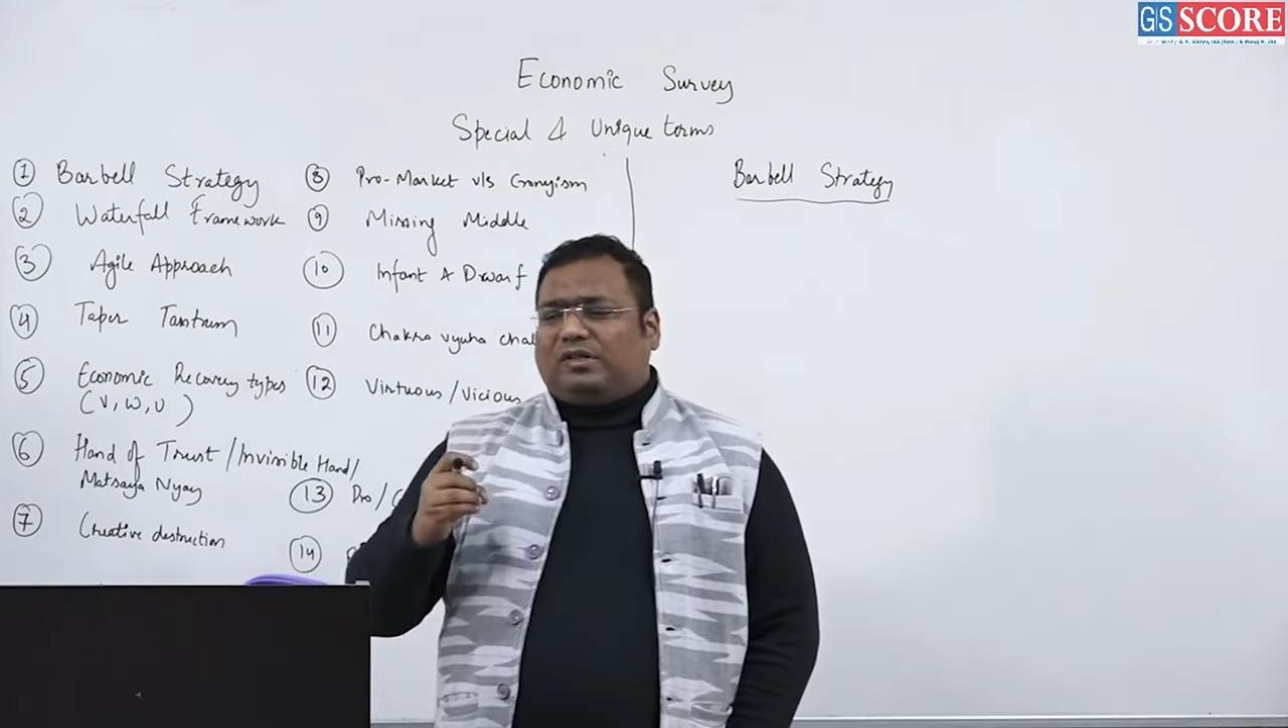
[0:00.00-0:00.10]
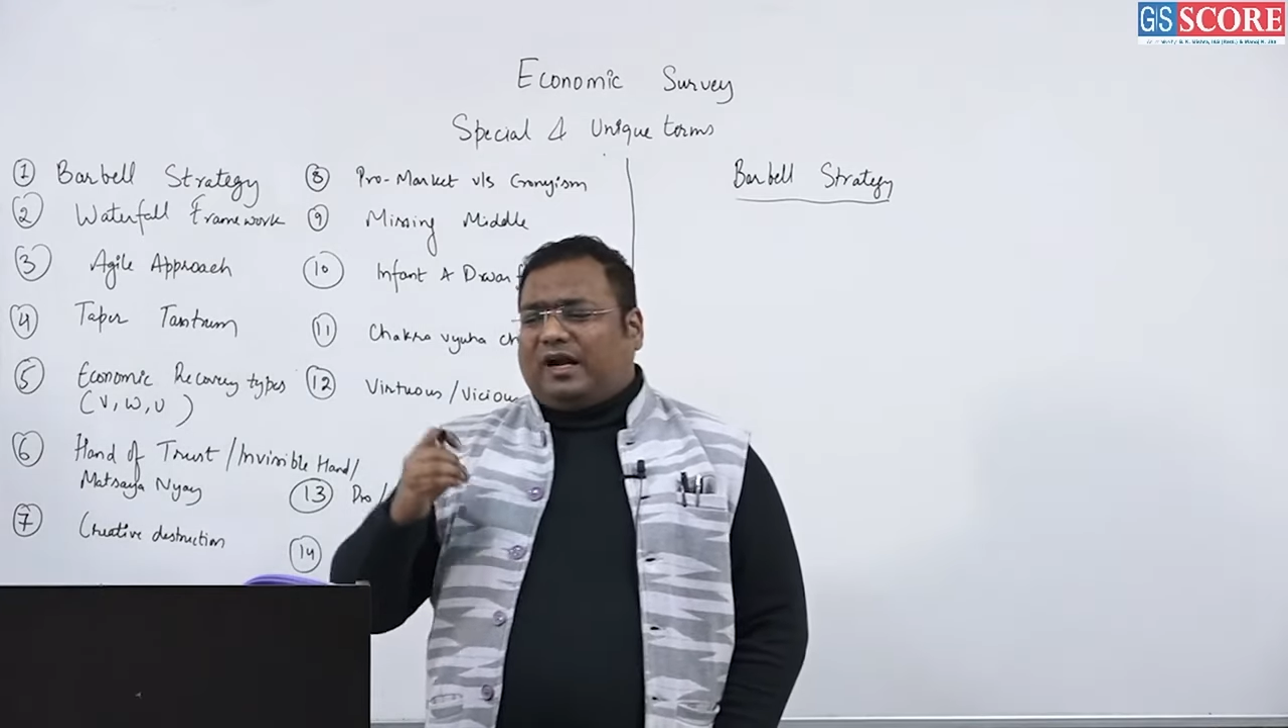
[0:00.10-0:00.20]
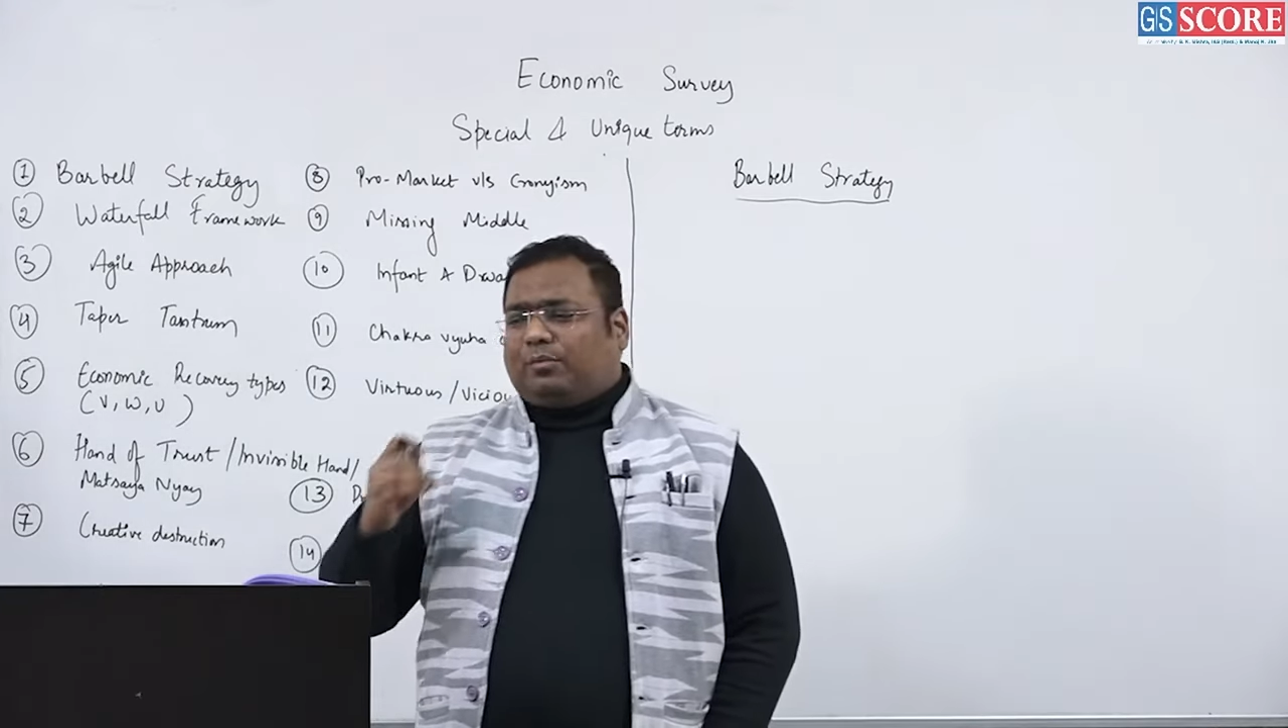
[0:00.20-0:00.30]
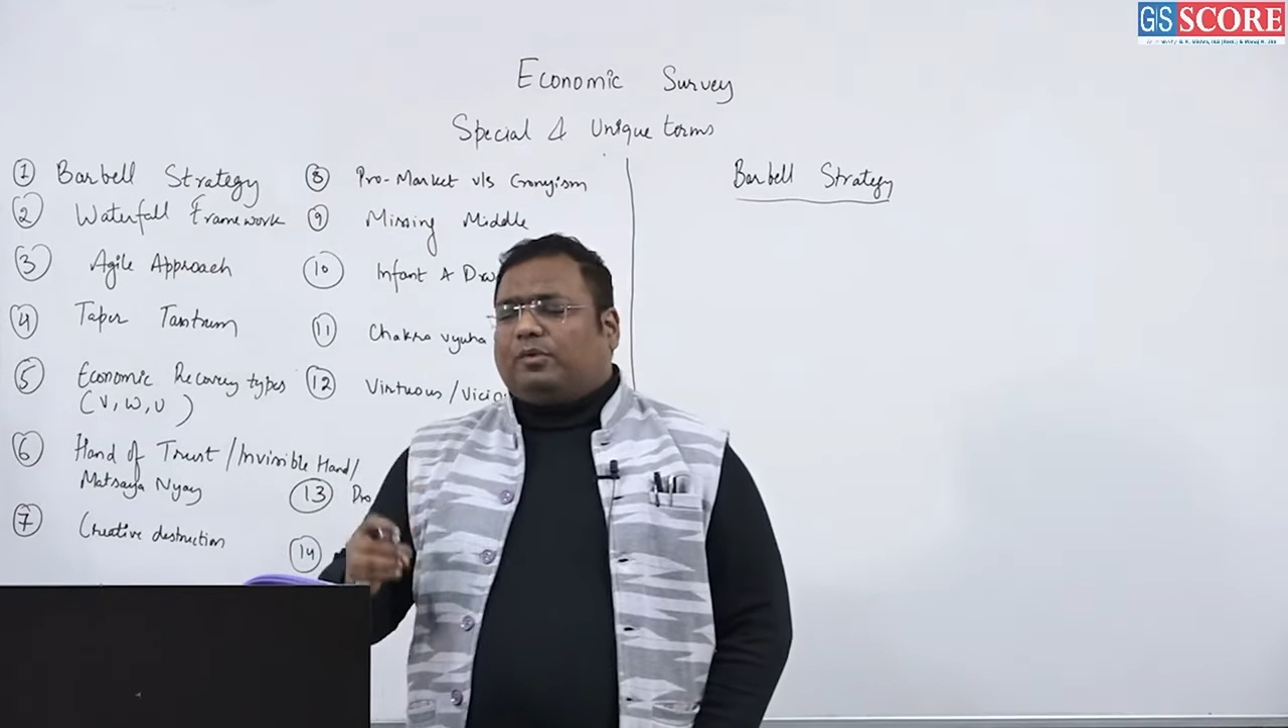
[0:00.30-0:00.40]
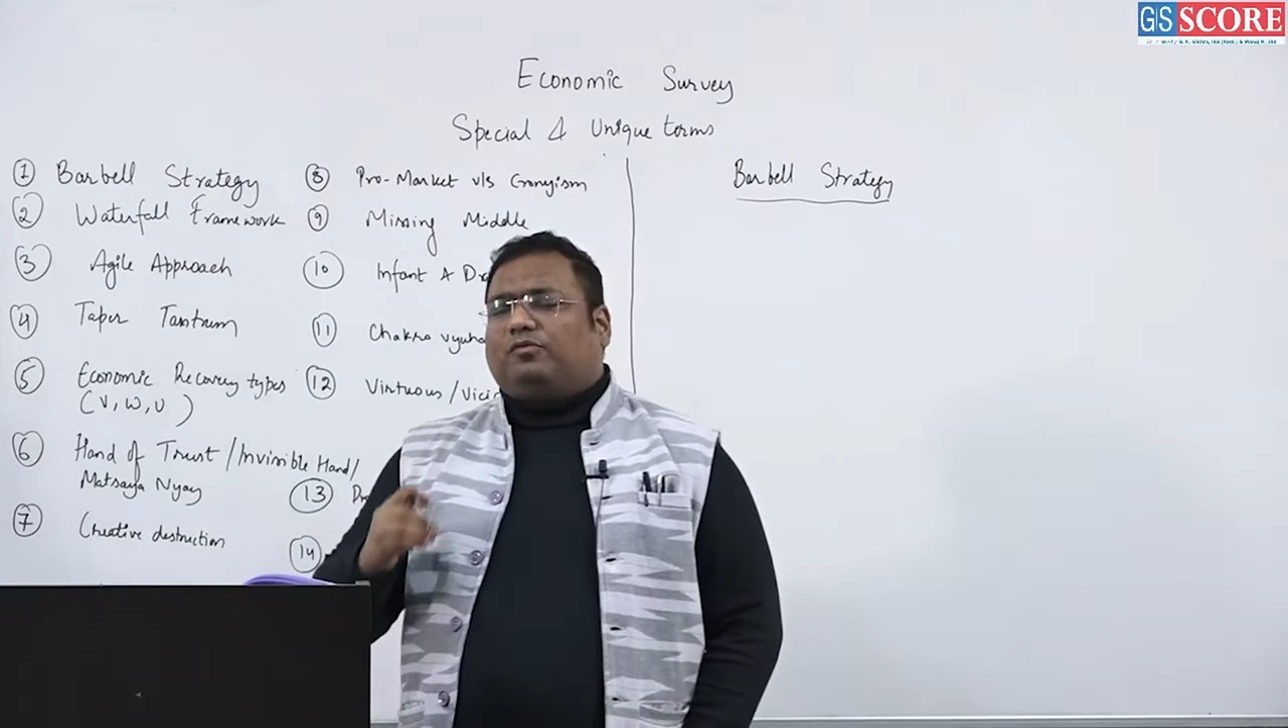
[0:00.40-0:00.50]

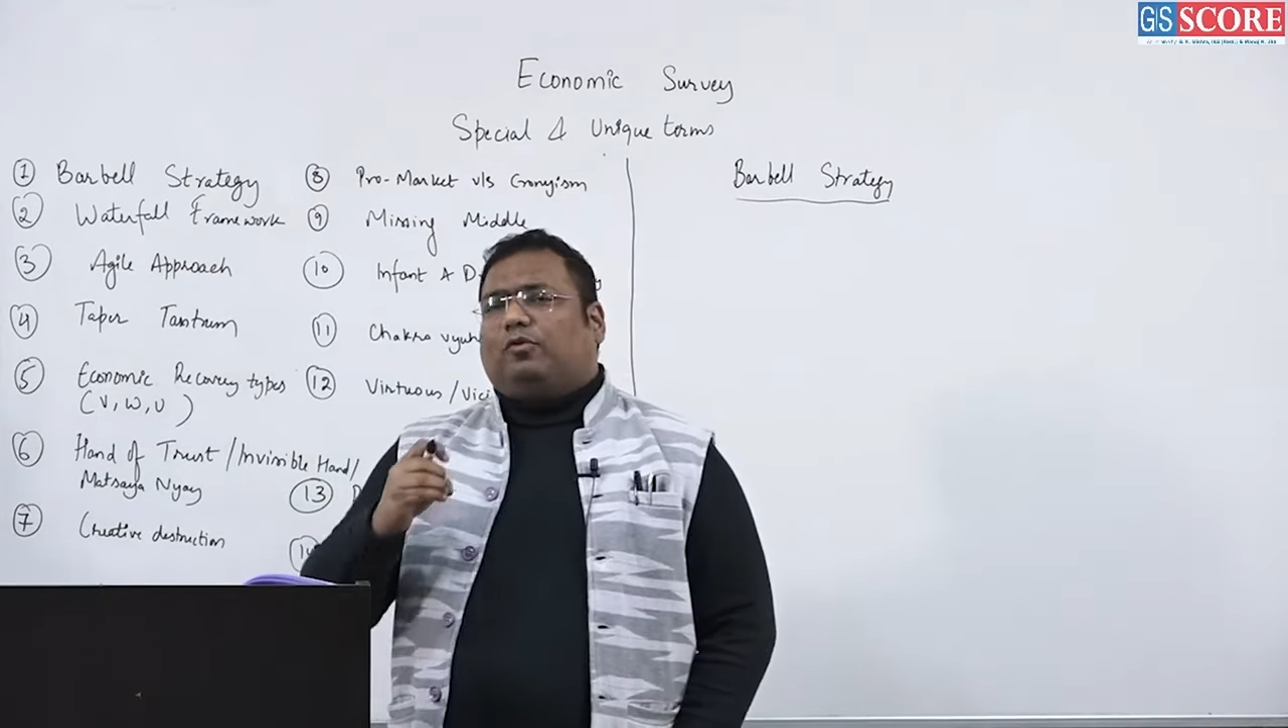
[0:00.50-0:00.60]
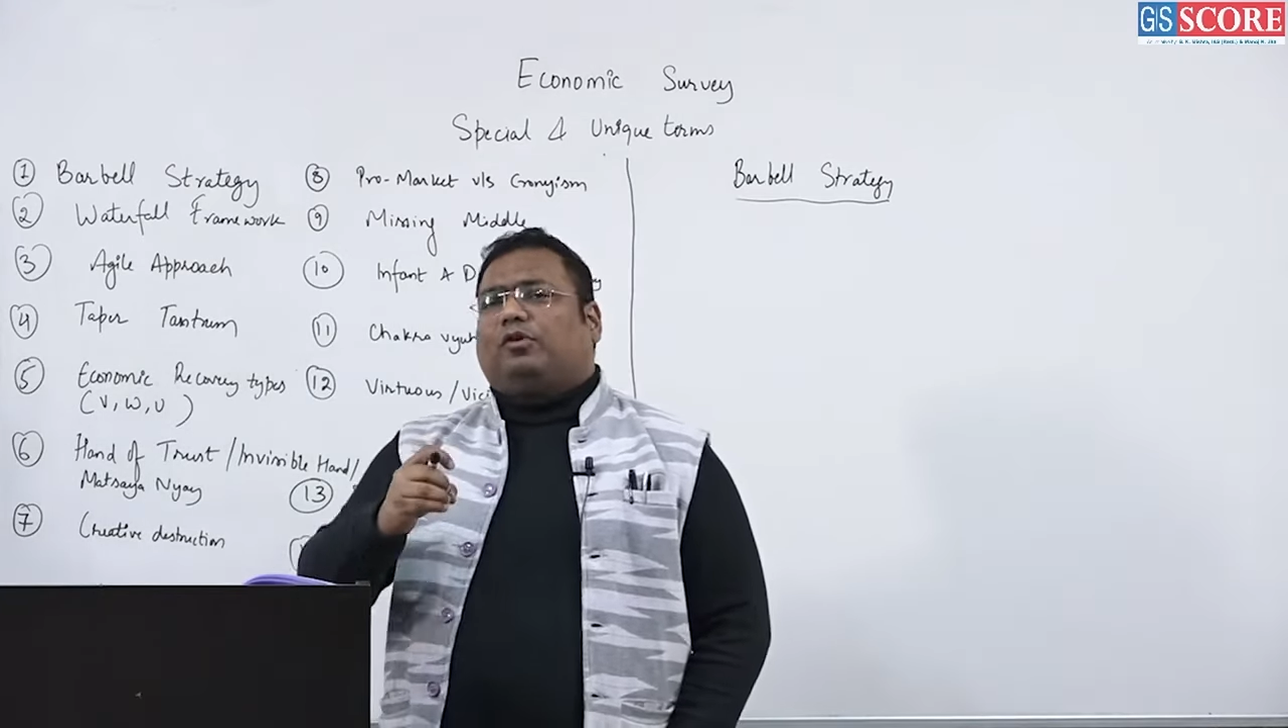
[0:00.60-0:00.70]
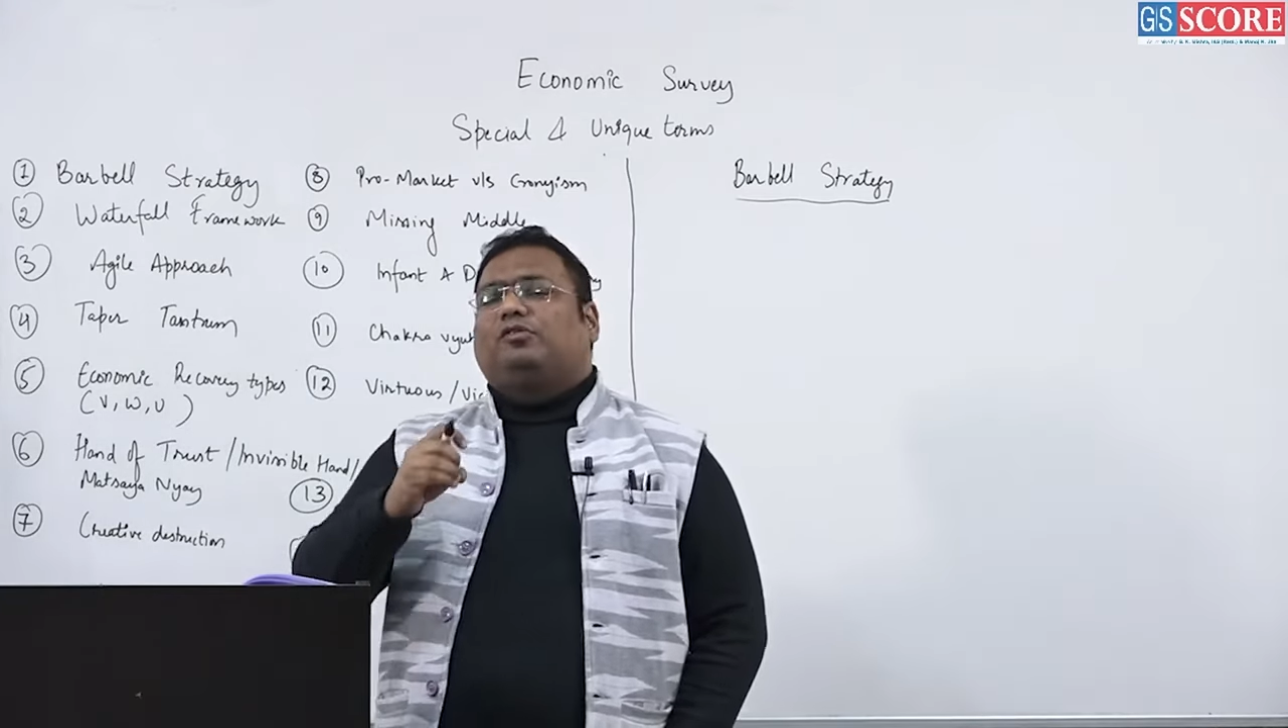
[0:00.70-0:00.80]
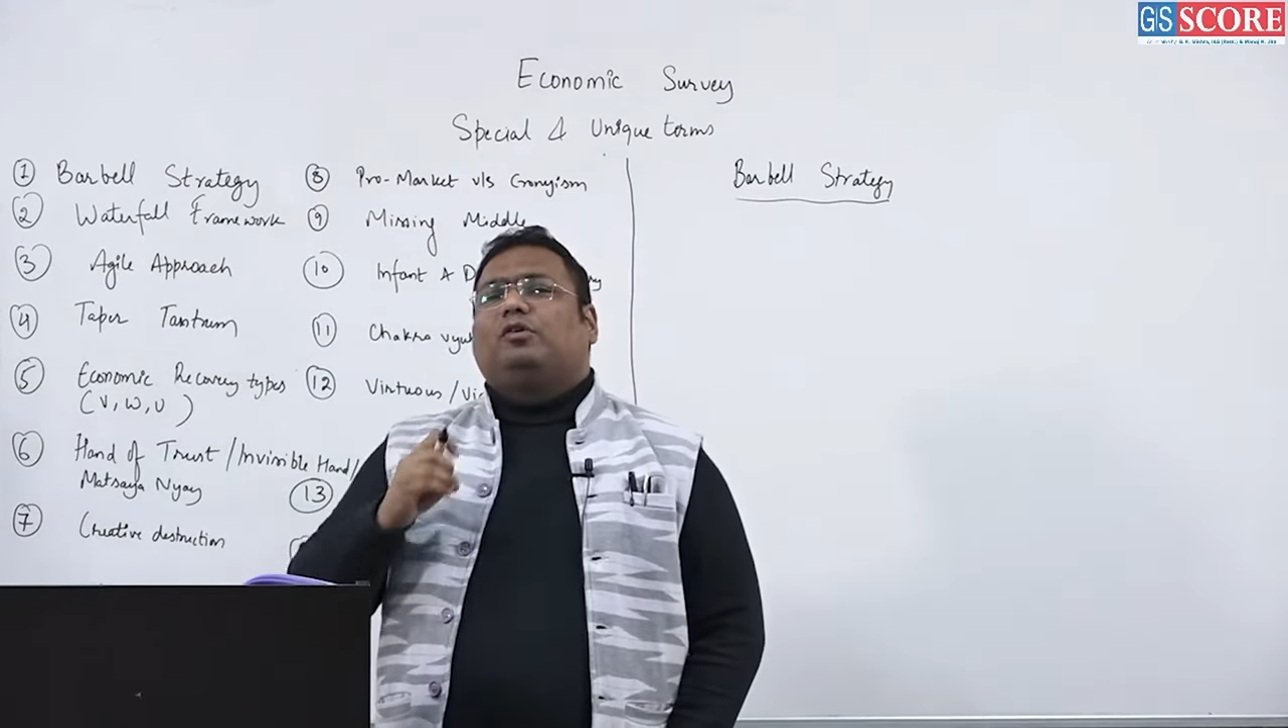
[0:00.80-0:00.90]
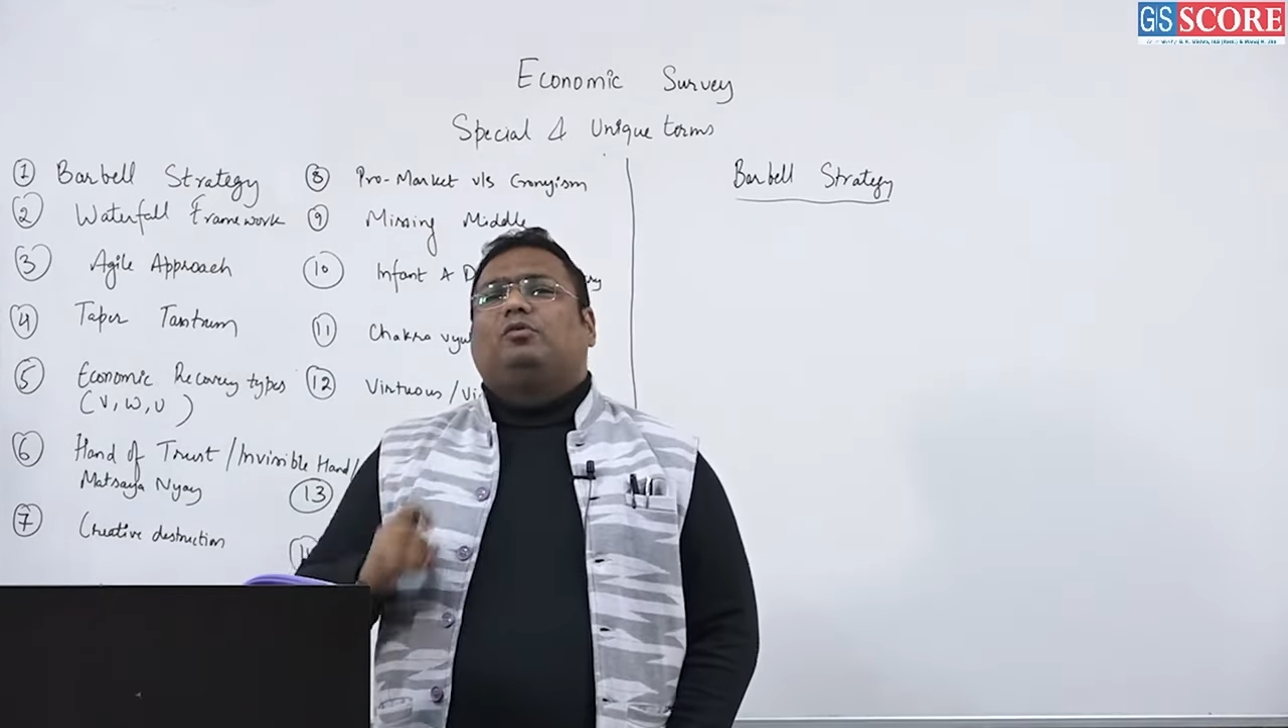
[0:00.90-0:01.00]
that much focusing